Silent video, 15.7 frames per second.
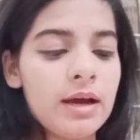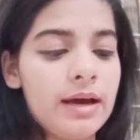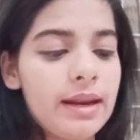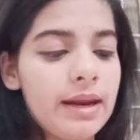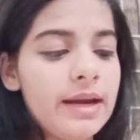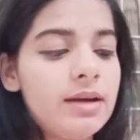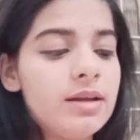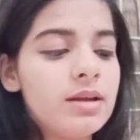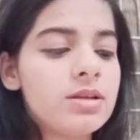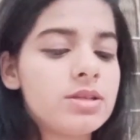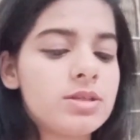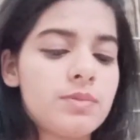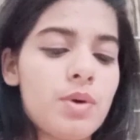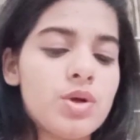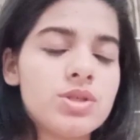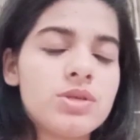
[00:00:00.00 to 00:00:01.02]
greater
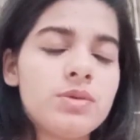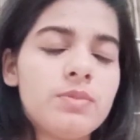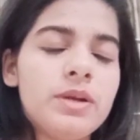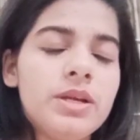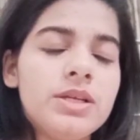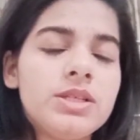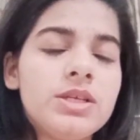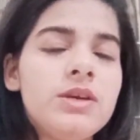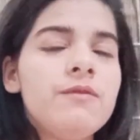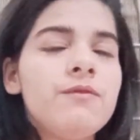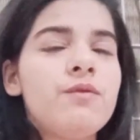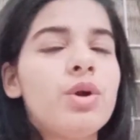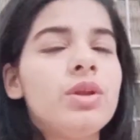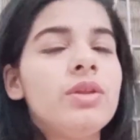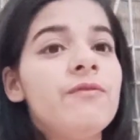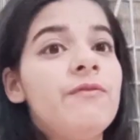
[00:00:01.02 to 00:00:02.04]
responsibility
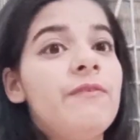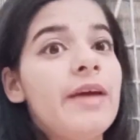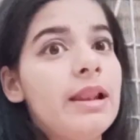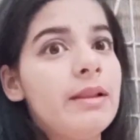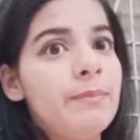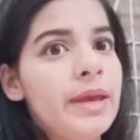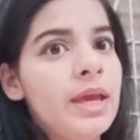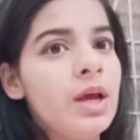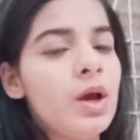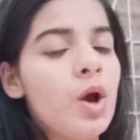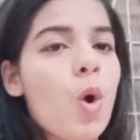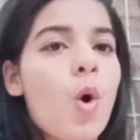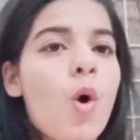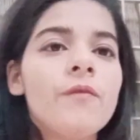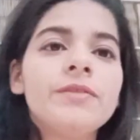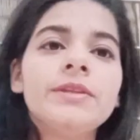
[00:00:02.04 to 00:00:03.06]
for the well-being
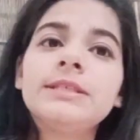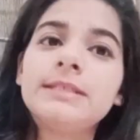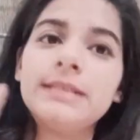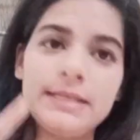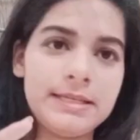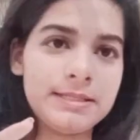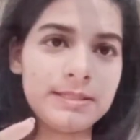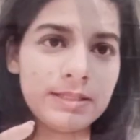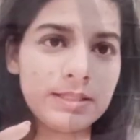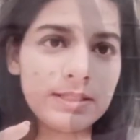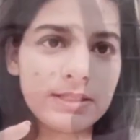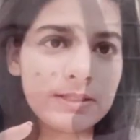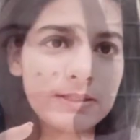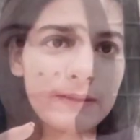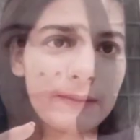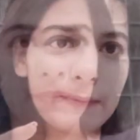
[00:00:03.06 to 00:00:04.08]
of the
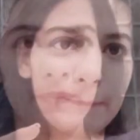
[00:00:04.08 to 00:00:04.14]
citizens.